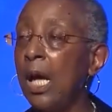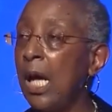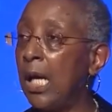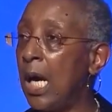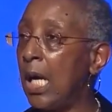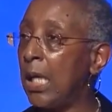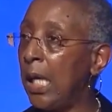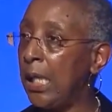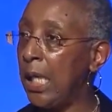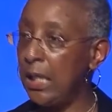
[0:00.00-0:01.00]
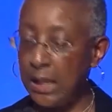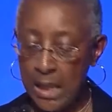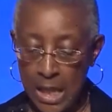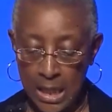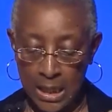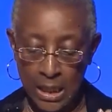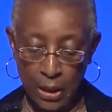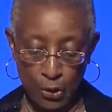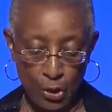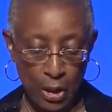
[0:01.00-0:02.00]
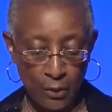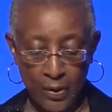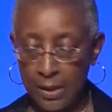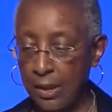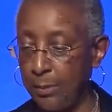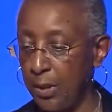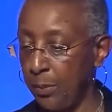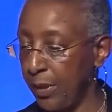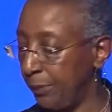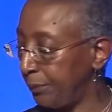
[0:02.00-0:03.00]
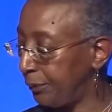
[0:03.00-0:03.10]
I A T A and A C I share this commitment.